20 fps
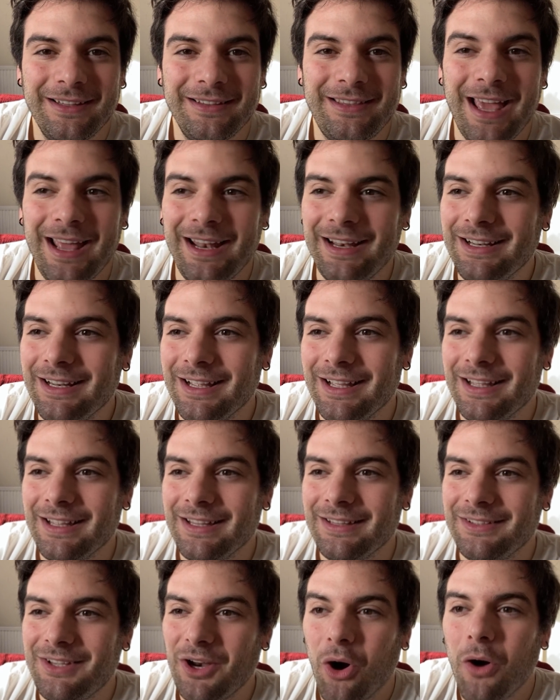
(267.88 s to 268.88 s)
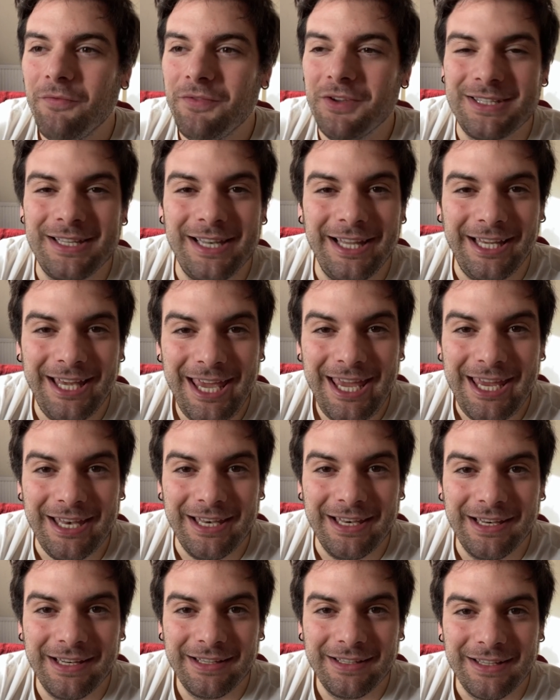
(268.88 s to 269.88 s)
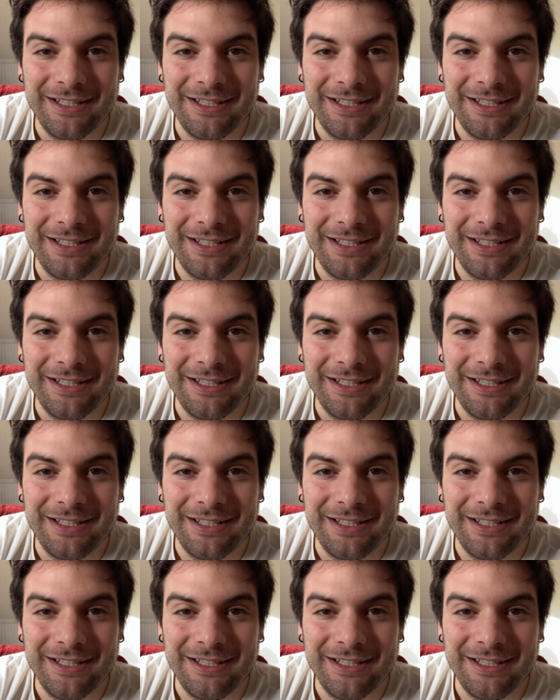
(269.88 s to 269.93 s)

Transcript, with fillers: then they're obviously keen.